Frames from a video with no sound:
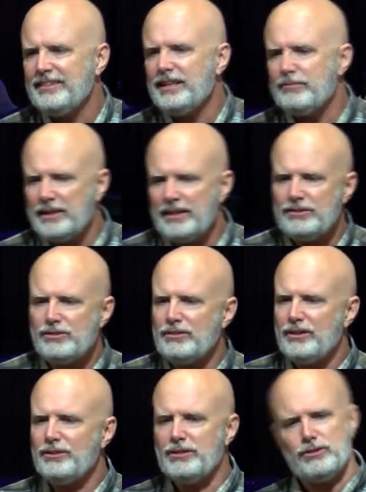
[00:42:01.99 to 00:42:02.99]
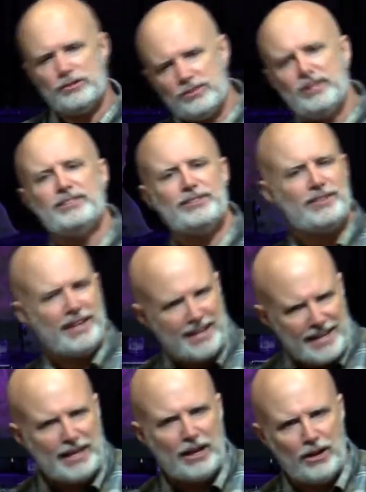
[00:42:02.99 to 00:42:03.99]
Let me let you know that your son's
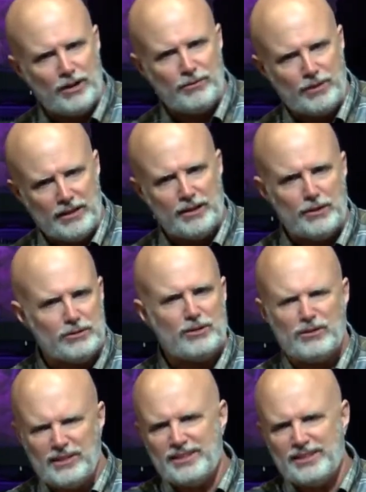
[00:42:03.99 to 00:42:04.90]
taken care of when he goes on